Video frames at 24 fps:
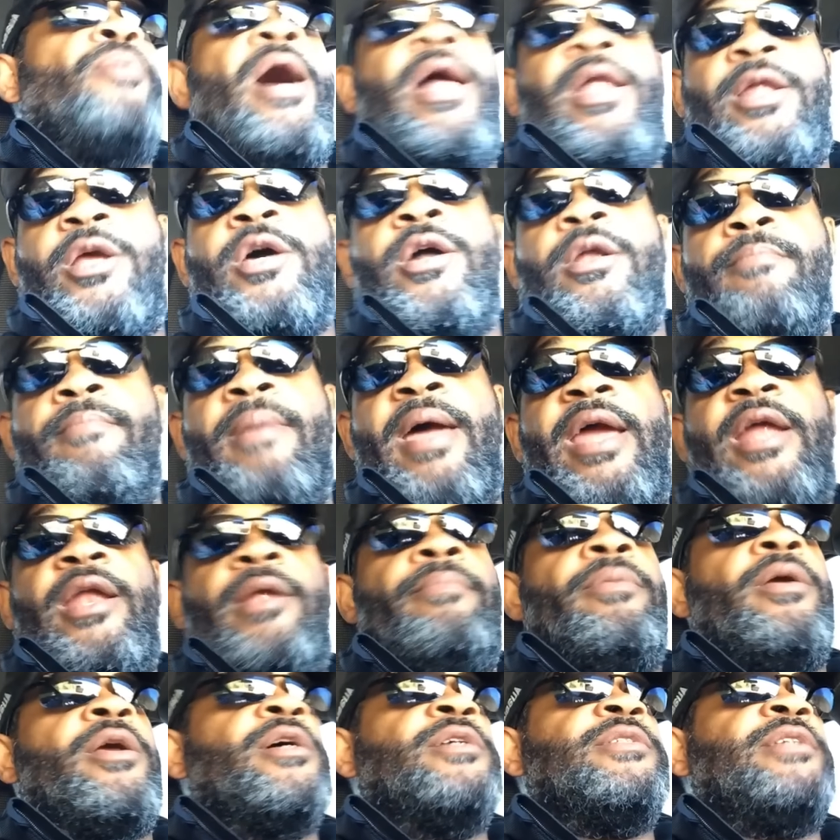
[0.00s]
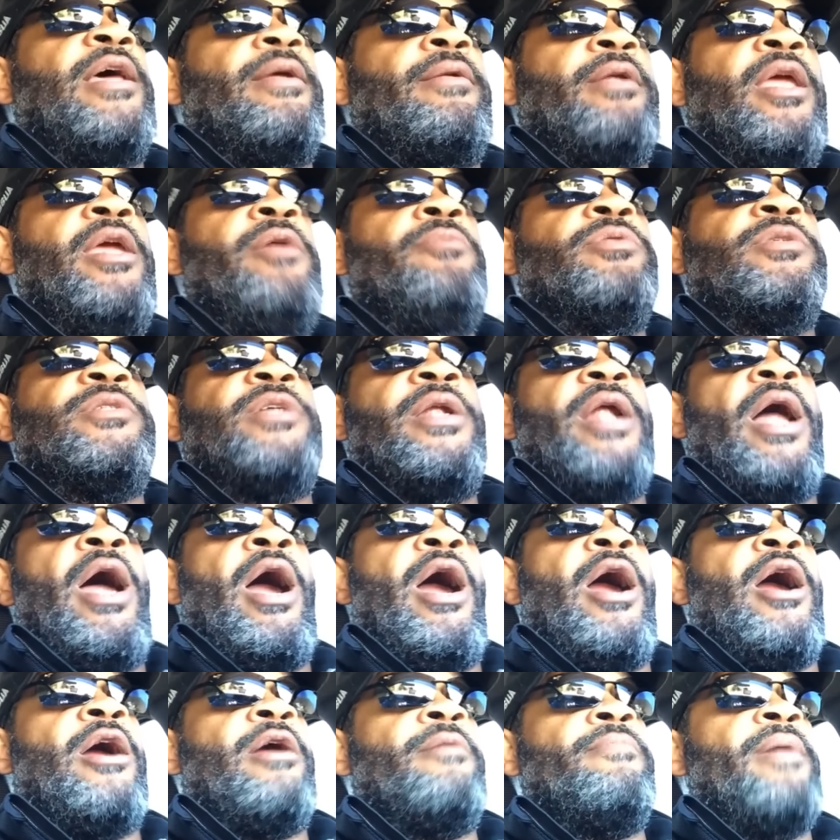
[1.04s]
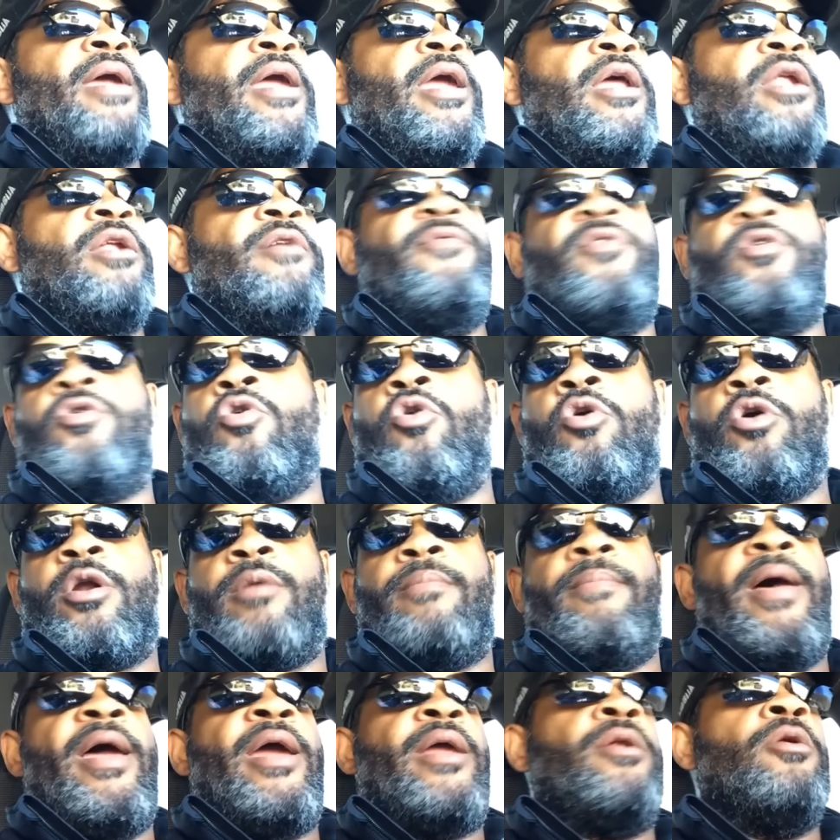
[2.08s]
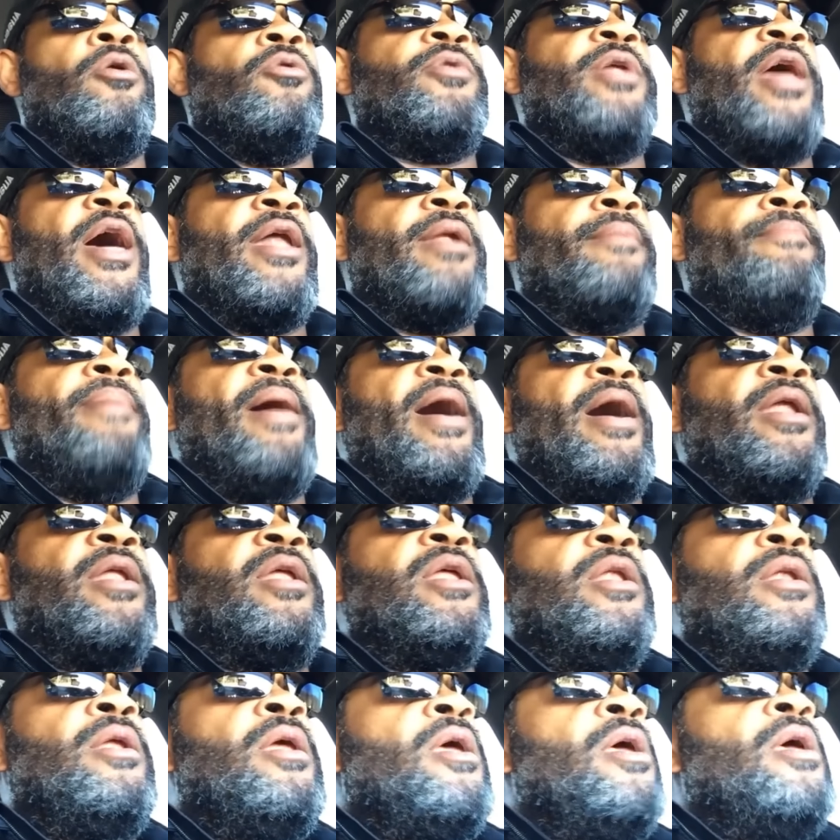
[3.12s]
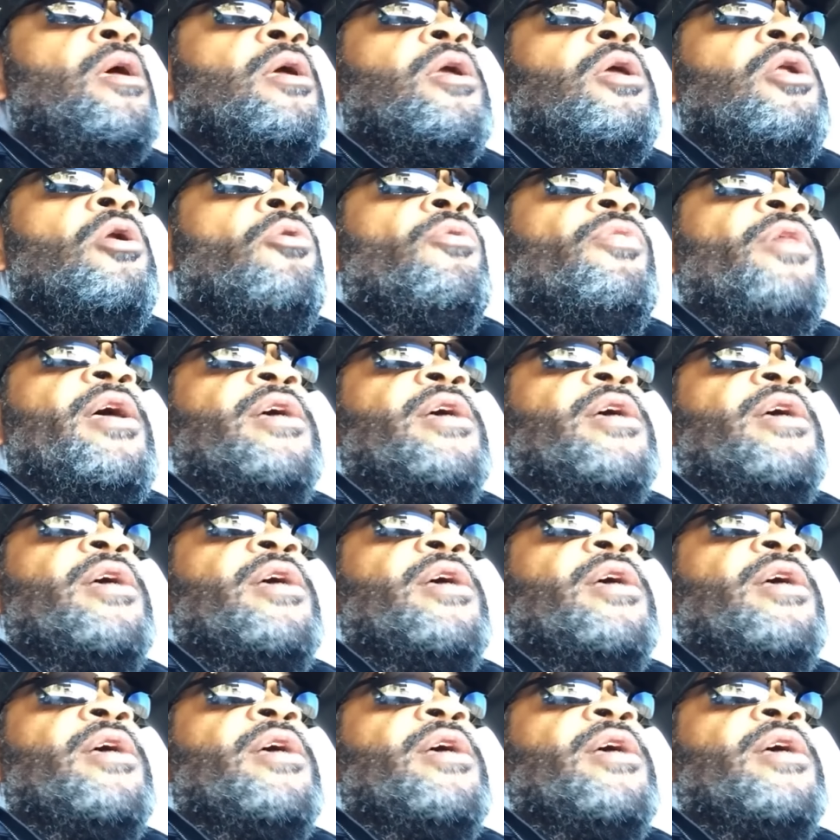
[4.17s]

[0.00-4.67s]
probably could have made it because that he was an iron man of a quarterback, no doubt about it. You know,